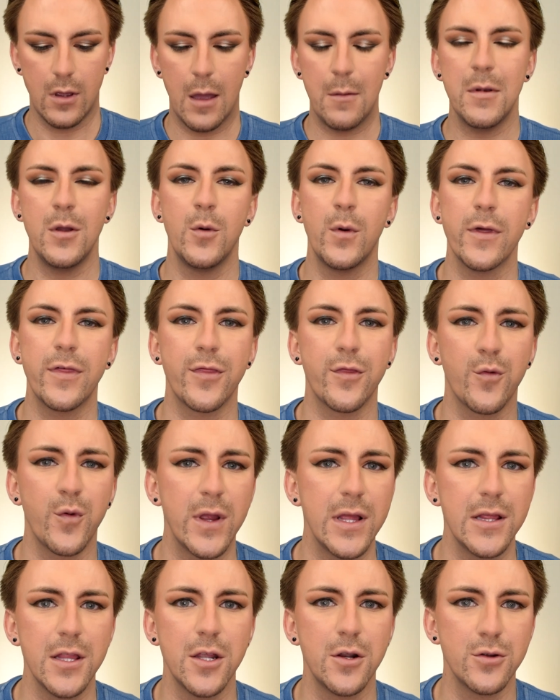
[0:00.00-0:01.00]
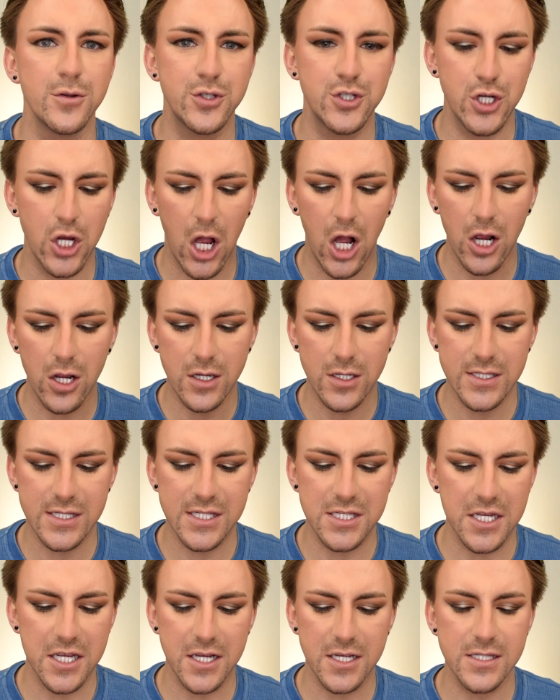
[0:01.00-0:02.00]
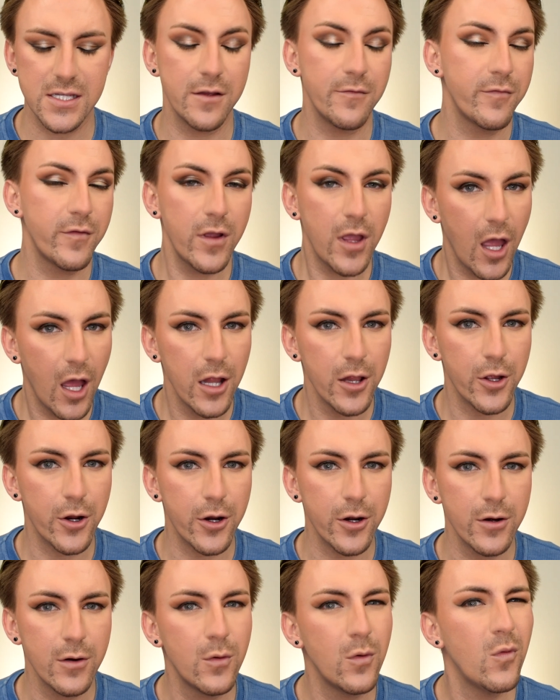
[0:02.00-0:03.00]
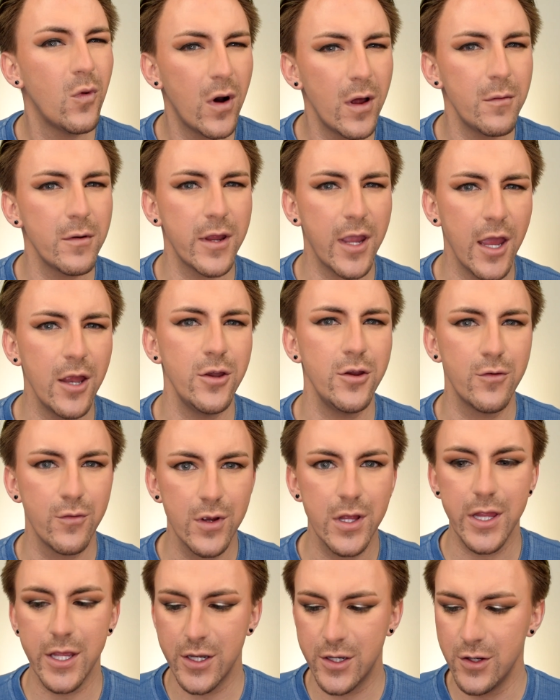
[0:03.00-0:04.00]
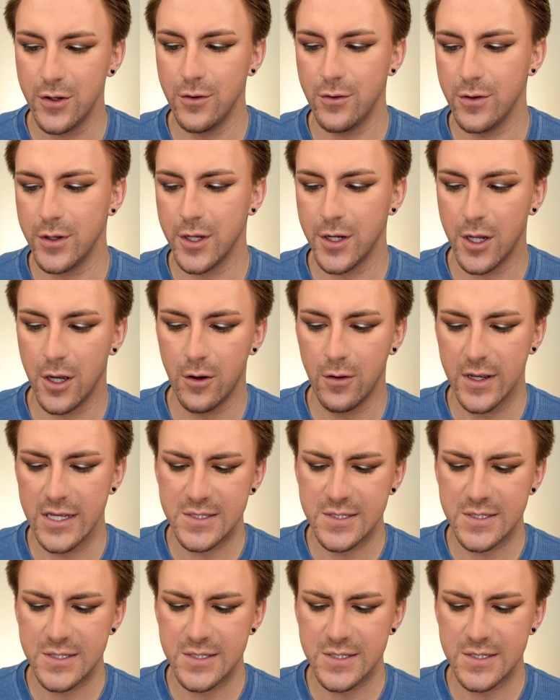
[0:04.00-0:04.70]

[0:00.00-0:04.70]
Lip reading: I mean, with three little chalk sticks of color, what can you really do, you know?